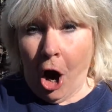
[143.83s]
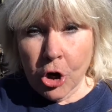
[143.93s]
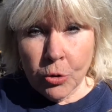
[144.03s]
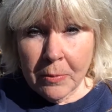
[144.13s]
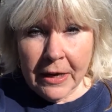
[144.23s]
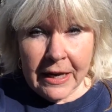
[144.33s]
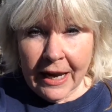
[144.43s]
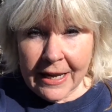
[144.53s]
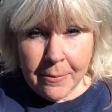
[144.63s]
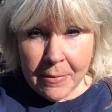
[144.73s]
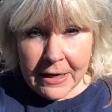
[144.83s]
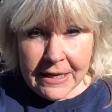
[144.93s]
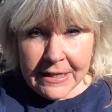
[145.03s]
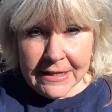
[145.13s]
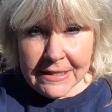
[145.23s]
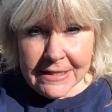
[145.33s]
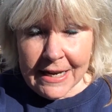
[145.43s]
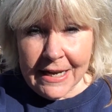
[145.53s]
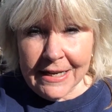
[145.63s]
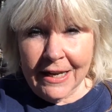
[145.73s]
Are you making any money at this
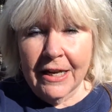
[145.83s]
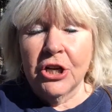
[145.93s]
yet?